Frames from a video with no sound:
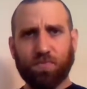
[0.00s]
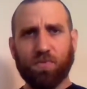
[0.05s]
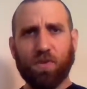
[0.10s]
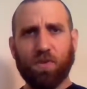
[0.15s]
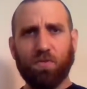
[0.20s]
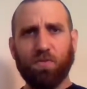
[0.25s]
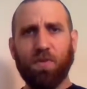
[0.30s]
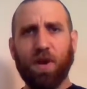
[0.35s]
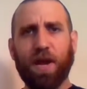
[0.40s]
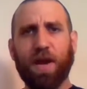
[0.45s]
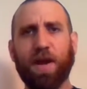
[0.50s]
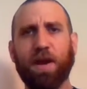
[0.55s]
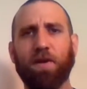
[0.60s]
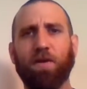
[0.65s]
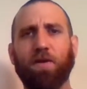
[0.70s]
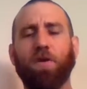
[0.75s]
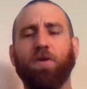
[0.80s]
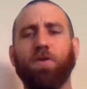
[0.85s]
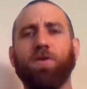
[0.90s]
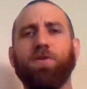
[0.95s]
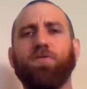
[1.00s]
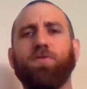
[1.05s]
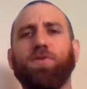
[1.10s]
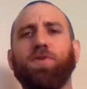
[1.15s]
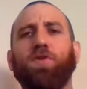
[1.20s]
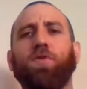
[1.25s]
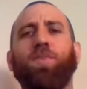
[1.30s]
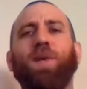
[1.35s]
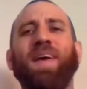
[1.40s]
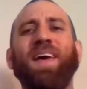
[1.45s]
right here on our
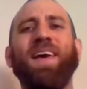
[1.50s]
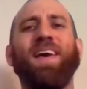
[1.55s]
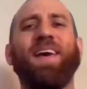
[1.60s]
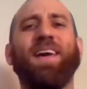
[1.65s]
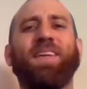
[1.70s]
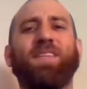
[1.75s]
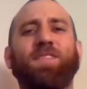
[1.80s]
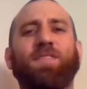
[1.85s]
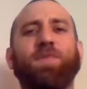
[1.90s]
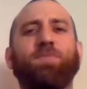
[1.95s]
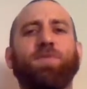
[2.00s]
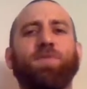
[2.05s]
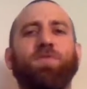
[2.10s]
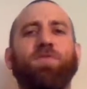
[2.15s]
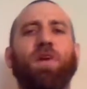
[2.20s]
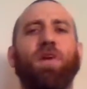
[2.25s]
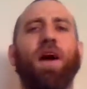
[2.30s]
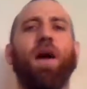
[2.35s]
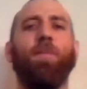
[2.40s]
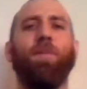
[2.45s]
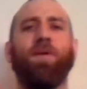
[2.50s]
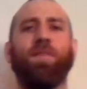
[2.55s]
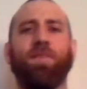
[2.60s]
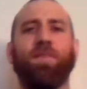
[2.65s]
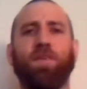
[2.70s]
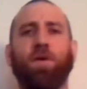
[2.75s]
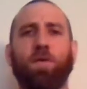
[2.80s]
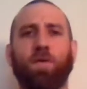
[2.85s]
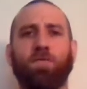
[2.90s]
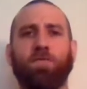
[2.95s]
YouTube, hit subscribe, hit the
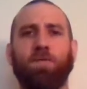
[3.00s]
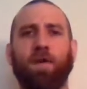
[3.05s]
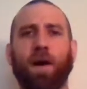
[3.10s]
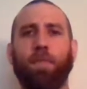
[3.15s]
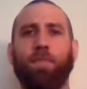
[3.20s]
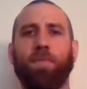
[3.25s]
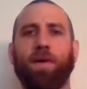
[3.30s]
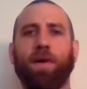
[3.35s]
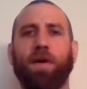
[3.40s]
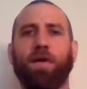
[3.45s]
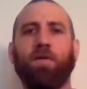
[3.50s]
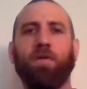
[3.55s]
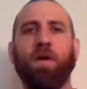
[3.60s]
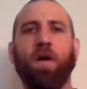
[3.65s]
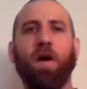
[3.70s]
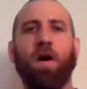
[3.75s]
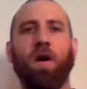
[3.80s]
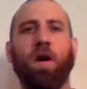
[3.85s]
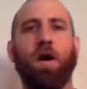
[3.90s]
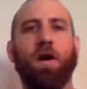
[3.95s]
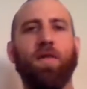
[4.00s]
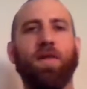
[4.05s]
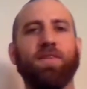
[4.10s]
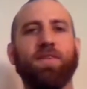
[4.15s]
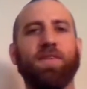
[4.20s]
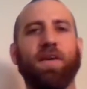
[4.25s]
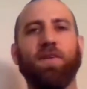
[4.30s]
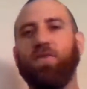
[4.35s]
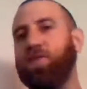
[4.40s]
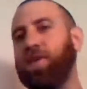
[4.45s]
notify bell. That's
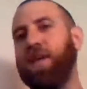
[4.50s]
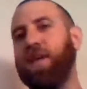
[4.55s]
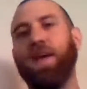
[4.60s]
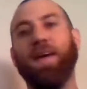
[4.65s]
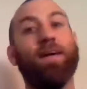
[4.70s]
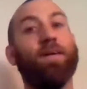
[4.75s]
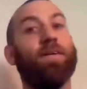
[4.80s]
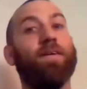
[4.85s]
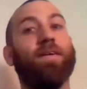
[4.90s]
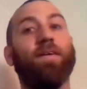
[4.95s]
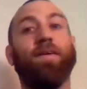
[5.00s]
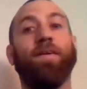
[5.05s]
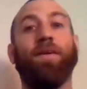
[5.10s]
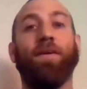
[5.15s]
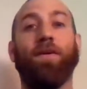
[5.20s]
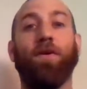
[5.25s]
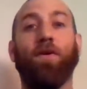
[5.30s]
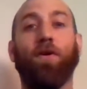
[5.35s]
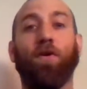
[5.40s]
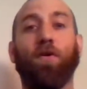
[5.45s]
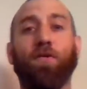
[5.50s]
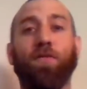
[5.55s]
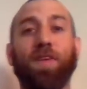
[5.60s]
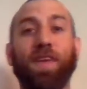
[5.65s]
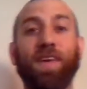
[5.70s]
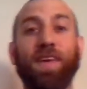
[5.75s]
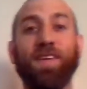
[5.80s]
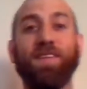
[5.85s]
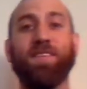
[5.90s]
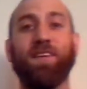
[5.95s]
how you'll get all
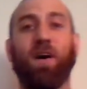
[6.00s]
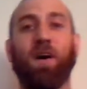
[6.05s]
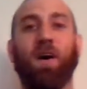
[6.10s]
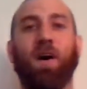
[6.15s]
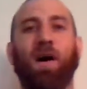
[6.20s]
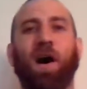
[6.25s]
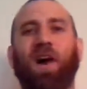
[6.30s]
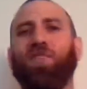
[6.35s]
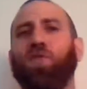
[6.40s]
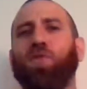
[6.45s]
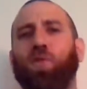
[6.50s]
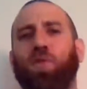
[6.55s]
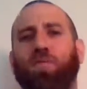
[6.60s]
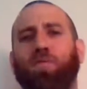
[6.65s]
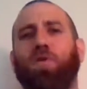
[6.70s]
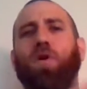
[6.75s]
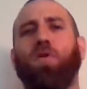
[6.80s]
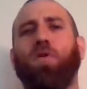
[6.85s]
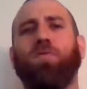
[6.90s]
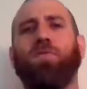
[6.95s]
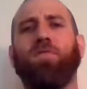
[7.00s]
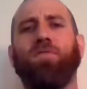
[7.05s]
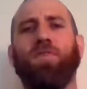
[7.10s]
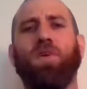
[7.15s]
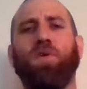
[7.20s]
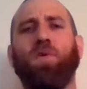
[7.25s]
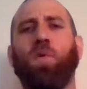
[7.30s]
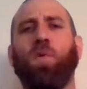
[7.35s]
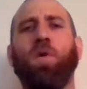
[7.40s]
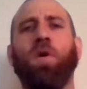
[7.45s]
these. I'll do a Raw
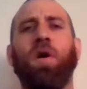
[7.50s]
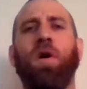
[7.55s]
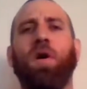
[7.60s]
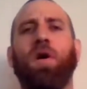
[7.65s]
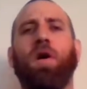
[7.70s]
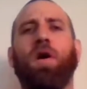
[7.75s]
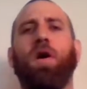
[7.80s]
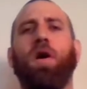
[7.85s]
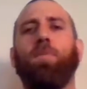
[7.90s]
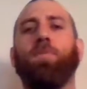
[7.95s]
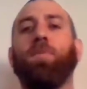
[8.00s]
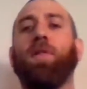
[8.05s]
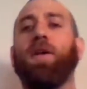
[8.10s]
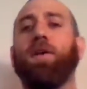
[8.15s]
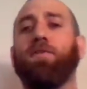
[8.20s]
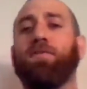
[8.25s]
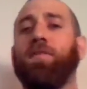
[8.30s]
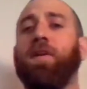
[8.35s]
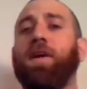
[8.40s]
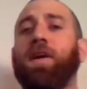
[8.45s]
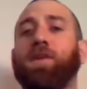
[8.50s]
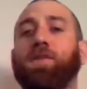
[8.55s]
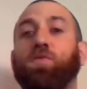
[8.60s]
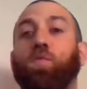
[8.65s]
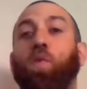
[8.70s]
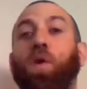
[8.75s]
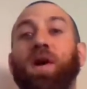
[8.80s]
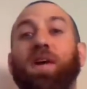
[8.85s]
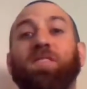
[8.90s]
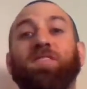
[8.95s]
review later today as
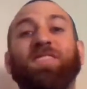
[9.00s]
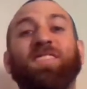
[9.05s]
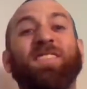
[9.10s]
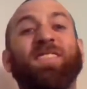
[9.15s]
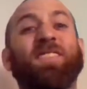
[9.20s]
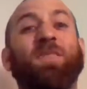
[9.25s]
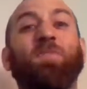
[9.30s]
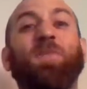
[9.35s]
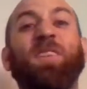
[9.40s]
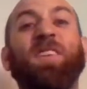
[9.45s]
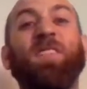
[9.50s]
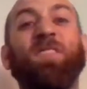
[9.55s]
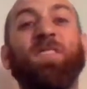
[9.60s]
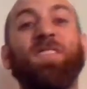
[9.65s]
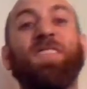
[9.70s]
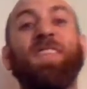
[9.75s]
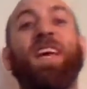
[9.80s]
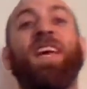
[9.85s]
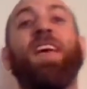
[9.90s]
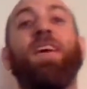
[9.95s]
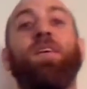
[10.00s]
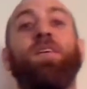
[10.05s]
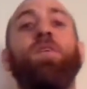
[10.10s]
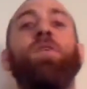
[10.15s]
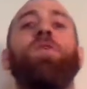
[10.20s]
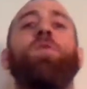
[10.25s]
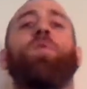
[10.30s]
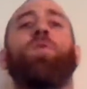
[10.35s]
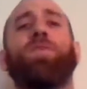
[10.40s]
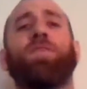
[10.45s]
well, since I'm a little late
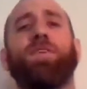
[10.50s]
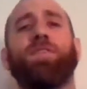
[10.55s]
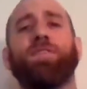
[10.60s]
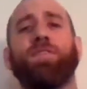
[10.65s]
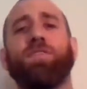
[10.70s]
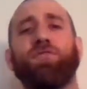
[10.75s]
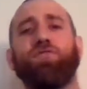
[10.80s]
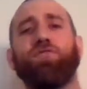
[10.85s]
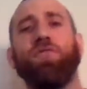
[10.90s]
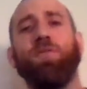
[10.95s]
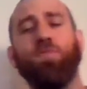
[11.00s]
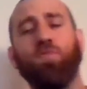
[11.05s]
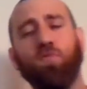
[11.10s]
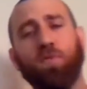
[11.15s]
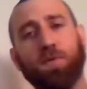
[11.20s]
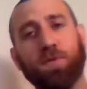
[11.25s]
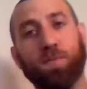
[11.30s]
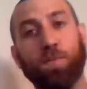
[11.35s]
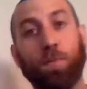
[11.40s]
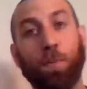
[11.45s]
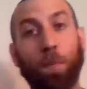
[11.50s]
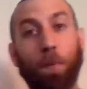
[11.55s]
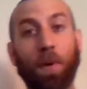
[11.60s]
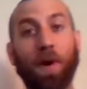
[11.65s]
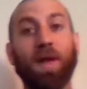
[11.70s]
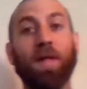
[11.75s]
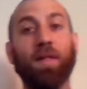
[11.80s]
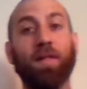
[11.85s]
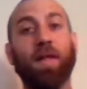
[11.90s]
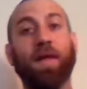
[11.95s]
with this Extreme Rules.
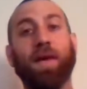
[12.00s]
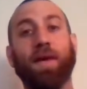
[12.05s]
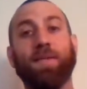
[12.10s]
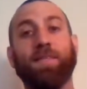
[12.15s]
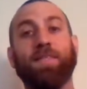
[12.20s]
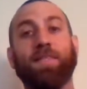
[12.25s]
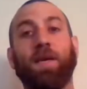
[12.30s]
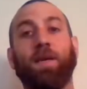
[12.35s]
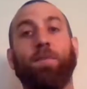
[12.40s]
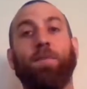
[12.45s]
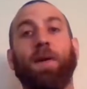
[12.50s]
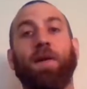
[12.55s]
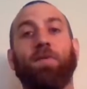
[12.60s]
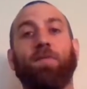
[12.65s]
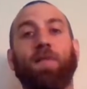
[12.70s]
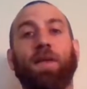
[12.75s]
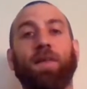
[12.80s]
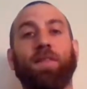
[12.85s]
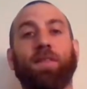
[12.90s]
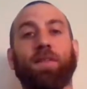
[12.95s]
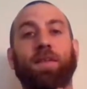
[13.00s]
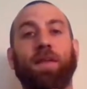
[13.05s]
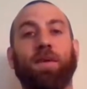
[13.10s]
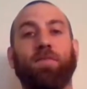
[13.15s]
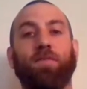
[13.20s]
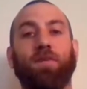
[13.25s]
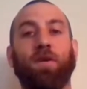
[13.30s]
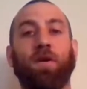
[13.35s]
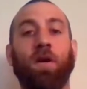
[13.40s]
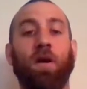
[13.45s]
But like I said, better late than never.